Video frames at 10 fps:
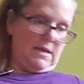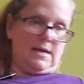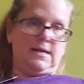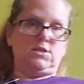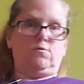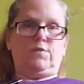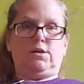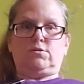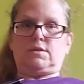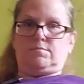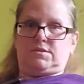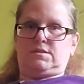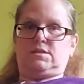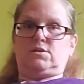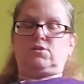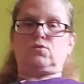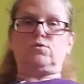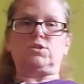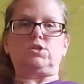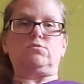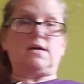behind you. Fingertips still towards you,